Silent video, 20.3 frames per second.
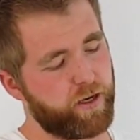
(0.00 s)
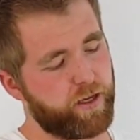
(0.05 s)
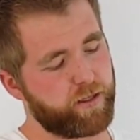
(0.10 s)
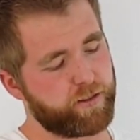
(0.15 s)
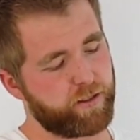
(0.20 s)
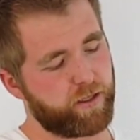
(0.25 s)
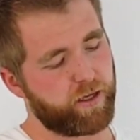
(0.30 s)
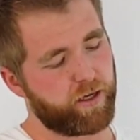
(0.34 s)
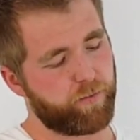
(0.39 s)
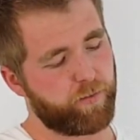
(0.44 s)

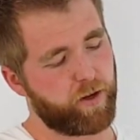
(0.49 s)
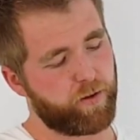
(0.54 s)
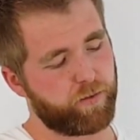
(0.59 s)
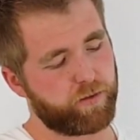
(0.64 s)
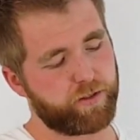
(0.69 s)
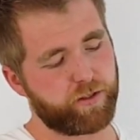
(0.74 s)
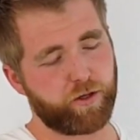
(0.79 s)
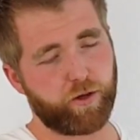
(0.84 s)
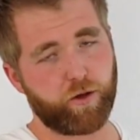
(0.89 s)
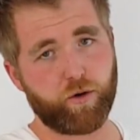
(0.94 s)
isn't going to be able
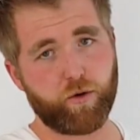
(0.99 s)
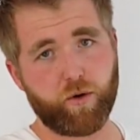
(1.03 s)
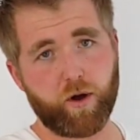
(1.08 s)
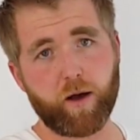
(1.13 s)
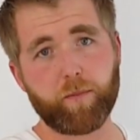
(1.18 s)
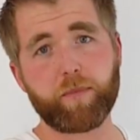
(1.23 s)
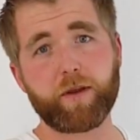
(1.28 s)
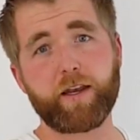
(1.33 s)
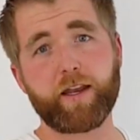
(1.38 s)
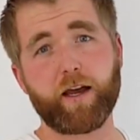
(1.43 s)
to go
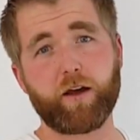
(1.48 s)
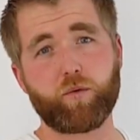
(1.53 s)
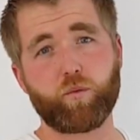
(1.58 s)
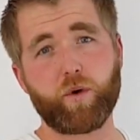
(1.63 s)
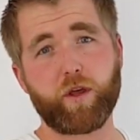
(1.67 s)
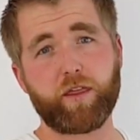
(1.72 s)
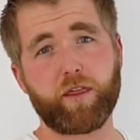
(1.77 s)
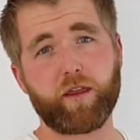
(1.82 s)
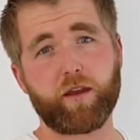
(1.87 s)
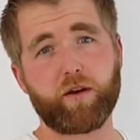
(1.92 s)
up and down
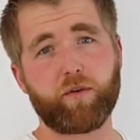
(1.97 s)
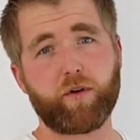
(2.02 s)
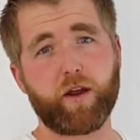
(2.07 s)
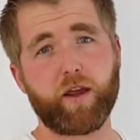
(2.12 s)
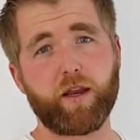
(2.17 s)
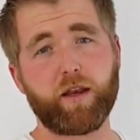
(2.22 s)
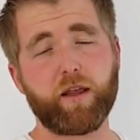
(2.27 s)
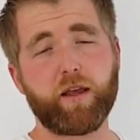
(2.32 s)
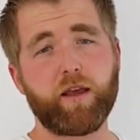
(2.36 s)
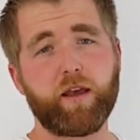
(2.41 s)
with it,
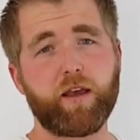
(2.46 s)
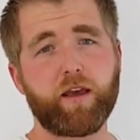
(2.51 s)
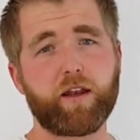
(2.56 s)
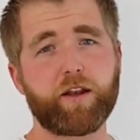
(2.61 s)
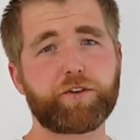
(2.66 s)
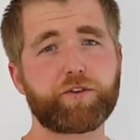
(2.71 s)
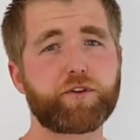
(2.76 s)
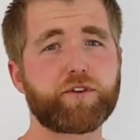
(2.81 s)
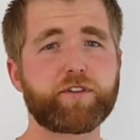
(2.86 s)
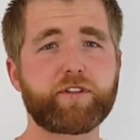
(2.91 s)
right? And
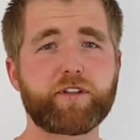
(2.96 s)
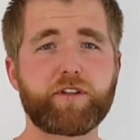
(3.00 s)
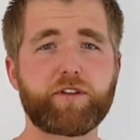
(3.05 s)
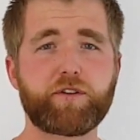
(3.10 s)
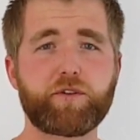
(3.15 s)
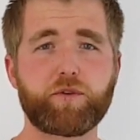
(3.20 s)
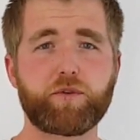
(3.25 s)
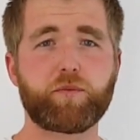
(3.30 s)
it turns into